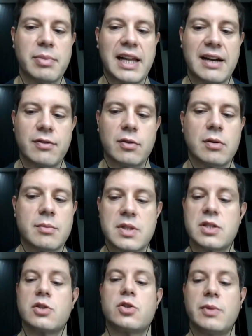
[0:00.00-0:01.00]
platforms, the
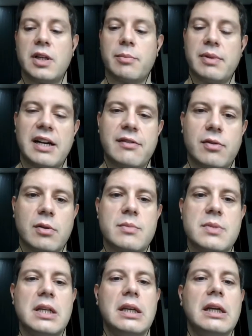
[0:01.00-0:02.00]
social media platforms,